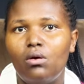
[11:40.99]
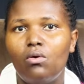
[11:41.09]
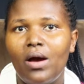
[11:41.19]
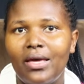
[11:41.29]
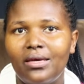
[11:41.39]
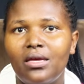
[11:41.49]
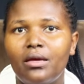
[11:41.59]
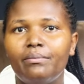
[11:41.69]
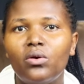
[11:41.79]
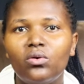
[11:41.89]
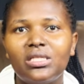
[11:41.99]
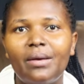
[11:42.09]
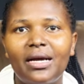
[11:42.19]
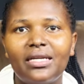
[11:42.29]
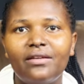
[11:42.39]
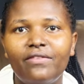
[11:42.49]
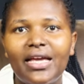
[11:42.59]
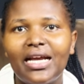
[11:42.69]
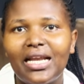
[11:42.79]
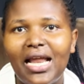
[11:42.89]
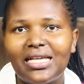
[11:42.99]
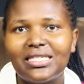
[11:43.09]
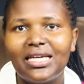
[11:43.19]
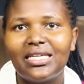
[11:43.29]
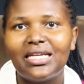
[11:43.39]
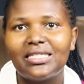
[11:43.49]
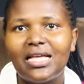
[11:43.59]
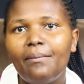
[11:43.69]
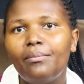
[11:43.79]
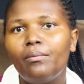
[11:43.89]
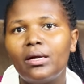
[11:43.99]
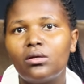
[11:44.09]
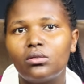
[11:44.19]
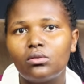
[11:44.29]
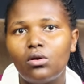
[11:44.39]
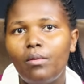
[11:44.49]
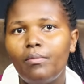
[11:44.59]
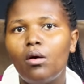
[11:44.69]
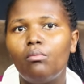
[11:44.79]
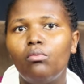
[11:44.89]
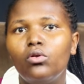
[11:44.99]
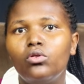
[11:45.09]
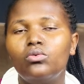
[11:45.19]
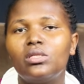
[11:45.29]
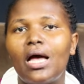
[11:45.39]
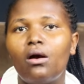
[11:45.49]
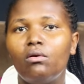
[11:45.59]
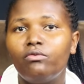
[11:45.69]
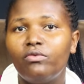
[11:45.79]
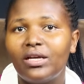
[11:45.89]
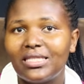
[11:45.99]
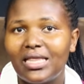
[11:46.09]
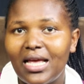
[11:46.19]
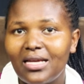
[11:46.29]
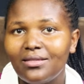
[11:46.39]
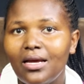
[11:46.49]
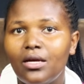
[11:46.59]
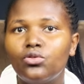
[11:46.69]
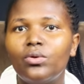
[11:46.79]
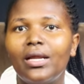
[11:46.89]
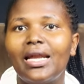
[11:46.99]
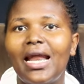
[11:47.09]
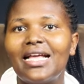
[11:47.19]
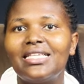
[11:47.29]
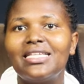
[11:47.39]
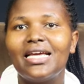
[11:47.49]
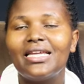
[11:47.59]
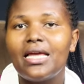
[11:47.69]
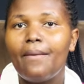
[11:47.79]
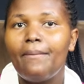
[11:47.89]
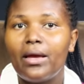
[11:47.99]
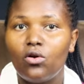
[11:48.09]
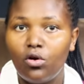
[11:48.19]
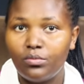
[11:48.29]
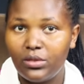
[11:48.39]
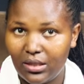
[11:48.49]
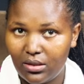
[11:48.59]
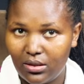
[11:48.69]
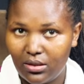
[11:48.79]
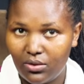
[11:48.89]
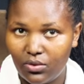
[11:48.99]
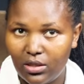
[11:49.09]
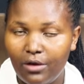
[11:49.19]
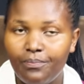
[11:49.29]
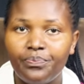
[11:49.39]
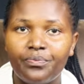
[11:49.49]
Why? Because a magnifying glass and a sample microscope both use a convex lens to enlarge nearby objects, you see?